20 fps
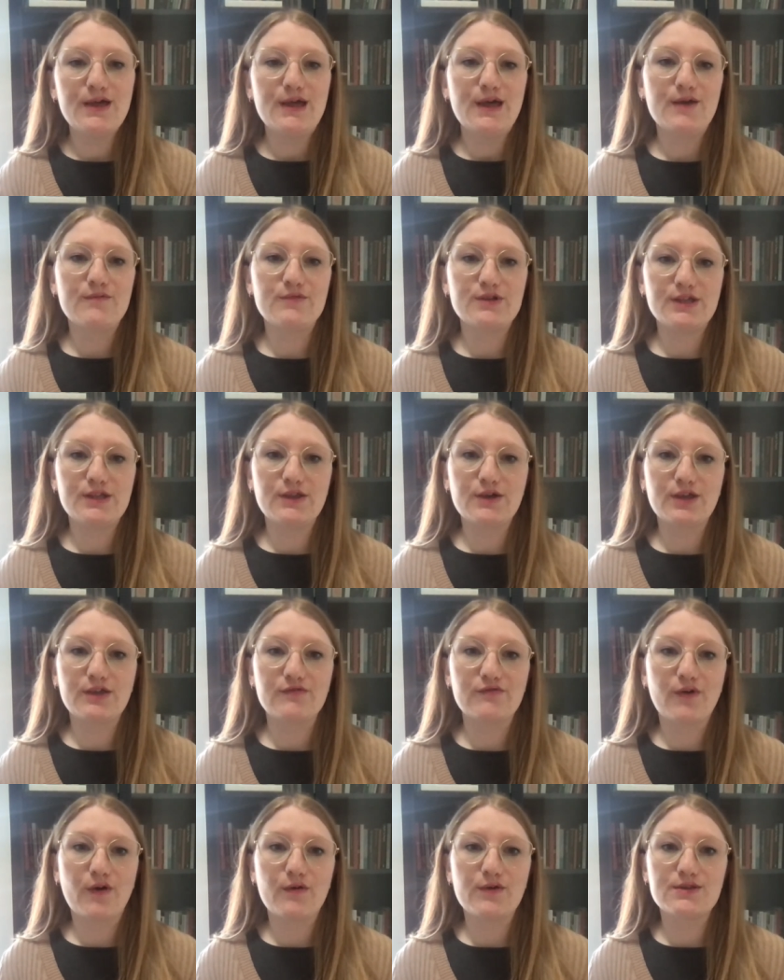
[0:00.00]
I'm really looking
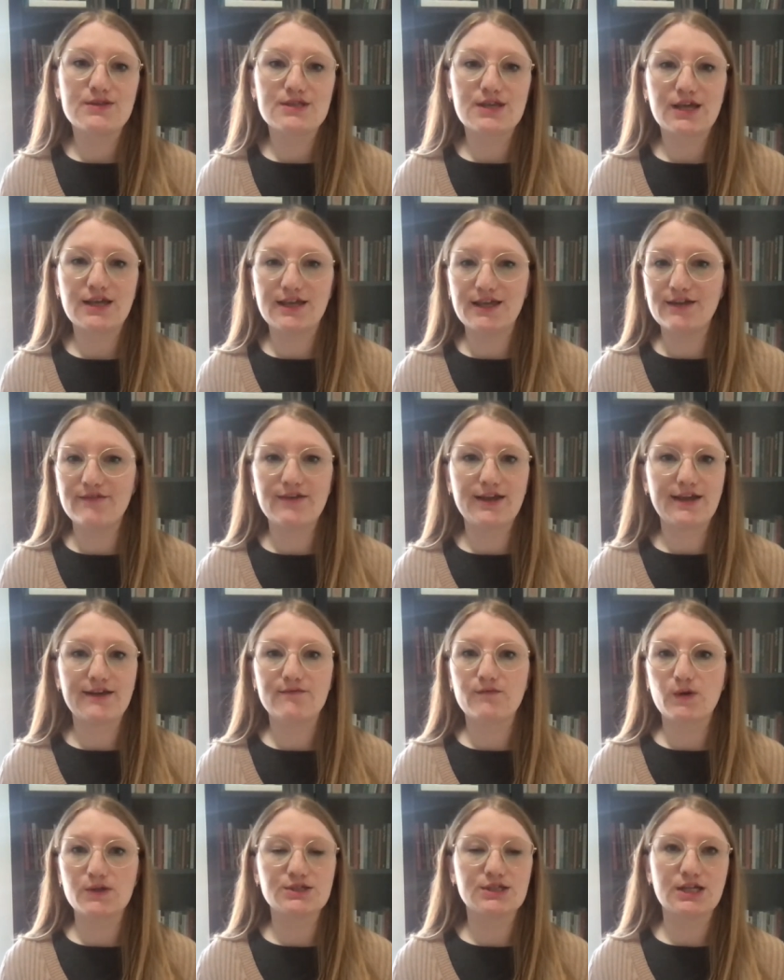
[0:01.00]
forward to hearing,
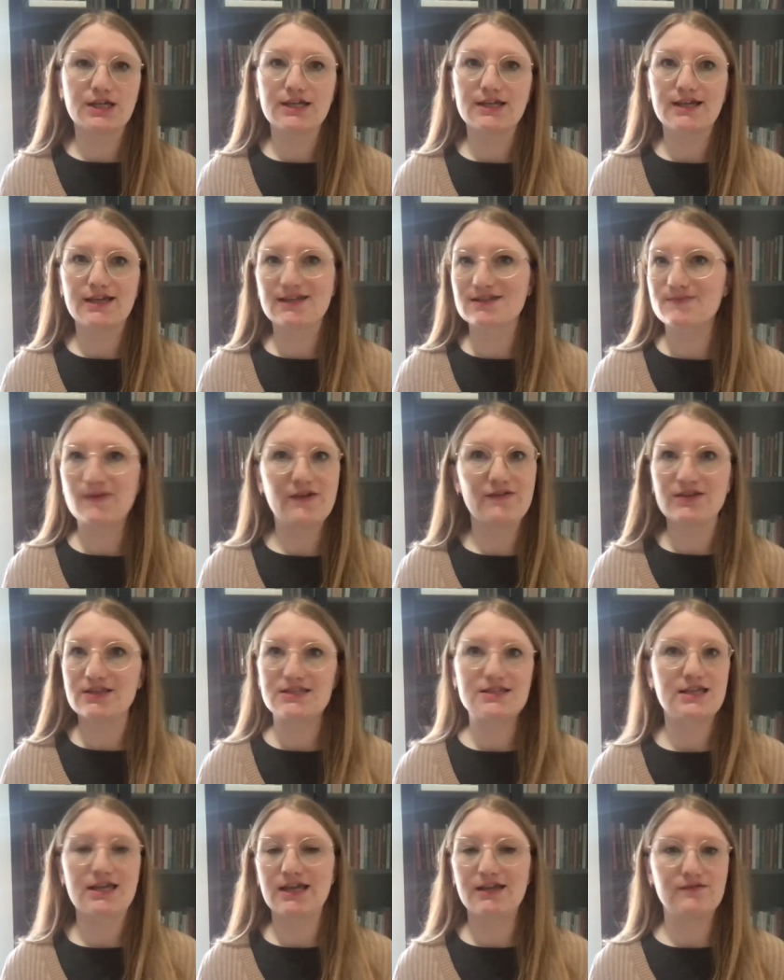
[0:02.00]
watching,
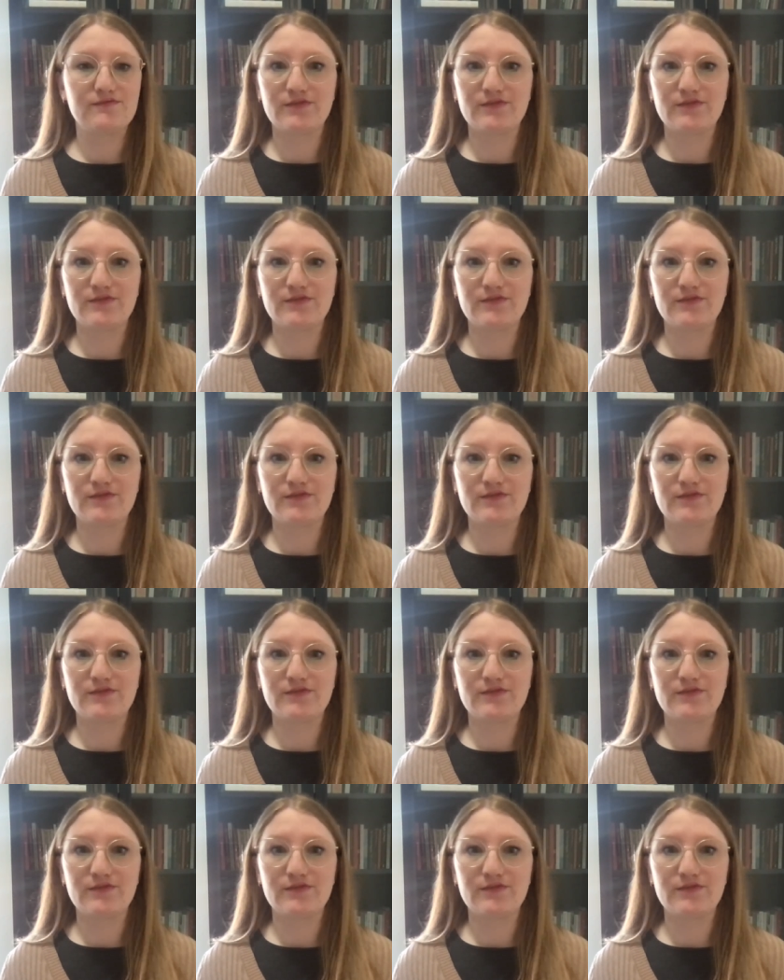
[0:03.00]
experiencing,